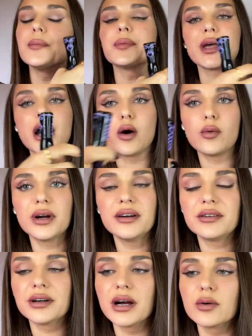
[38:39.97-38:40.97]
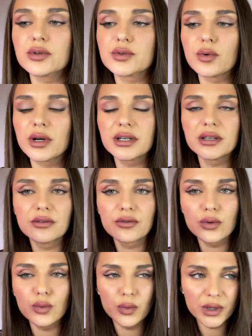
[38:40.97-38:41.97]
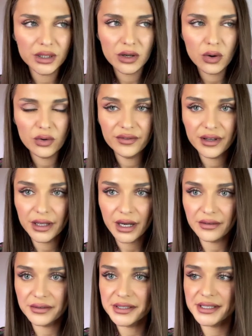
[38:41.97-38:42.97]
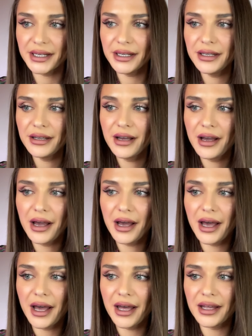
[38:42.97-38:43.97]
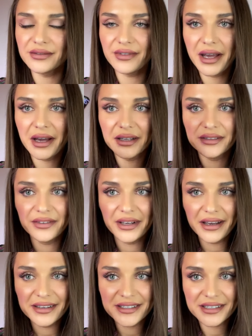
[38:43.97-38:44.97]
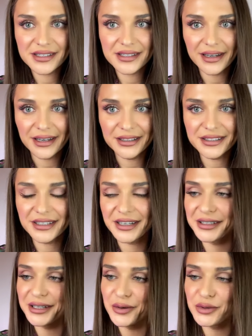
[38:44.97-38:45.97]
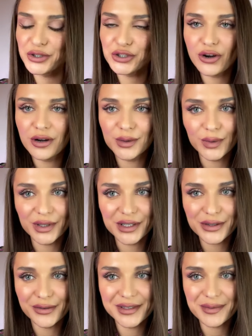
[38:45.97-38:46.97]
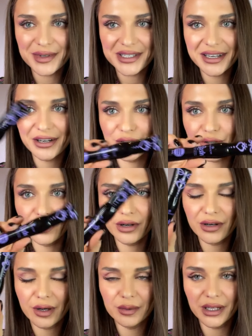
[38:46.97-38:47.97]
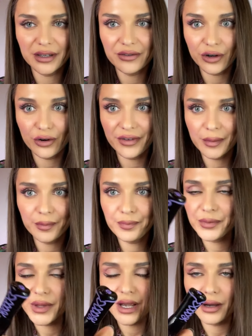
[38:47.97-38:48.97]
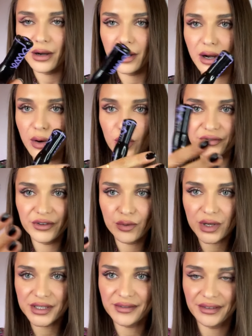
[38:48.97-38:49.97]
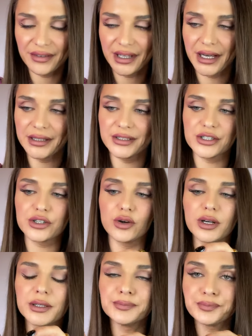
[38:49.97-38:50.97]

However, I was walking through Wilko the other day and they had the Essence stand, and I was shocked when I saw this mascara, so I grabbed like three of them, all the ones that they had in stock.